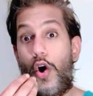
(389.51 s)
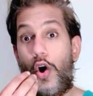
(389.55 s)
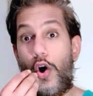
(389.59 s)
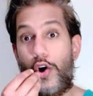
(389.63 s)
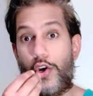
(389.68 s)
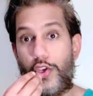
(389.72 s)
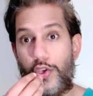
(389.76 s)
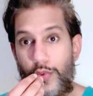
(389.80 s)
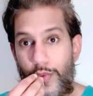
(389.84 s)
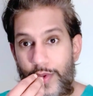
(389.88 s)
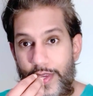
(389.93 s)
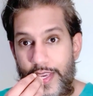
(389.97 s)

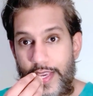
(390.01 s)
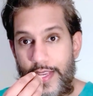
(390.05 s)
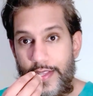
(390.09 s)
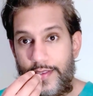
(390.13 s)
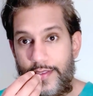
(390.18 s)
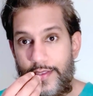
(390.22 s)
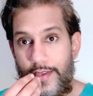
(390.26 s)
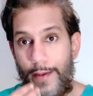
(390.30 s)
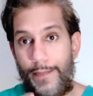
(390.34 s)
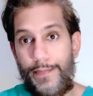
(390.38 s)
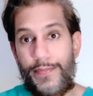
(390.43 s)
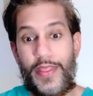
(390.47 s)
or you eat
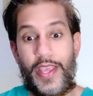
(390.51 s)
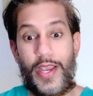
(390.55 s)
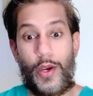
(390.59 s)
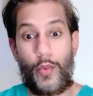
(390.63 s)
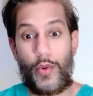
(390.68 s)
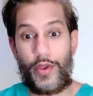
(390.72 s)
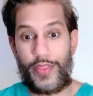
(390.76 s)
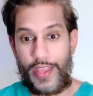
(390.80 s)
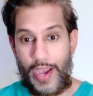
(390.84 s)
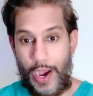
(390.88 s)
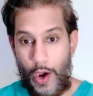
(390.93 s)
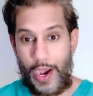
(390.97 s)
something
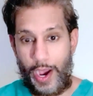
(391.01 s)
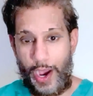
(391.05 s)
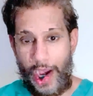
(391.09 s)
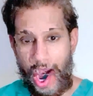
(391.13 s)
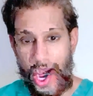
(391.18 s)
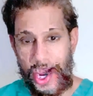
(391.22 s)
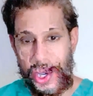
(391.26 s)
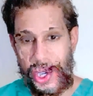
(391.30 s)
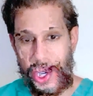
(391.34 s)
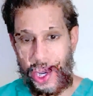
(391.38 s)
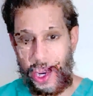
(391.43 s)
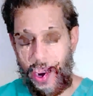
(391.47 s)
without
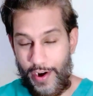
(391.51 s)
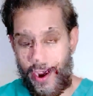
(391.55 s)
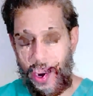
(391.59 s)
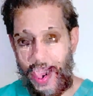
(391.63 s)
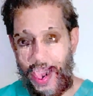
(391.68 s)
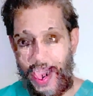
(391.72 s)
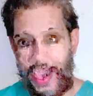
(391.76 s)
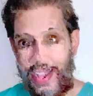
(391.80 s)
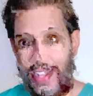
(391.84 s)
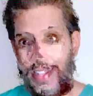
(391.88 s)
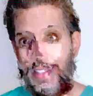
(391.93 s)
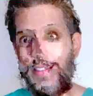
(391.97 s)
washing your
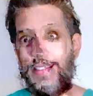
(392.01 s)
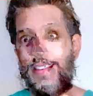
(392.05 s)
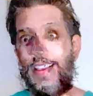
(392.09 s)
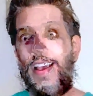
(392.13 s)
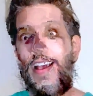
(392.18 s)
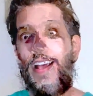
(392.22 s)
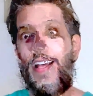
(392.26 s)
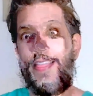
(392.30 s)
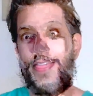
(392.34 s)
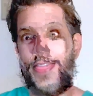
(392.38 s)
hands,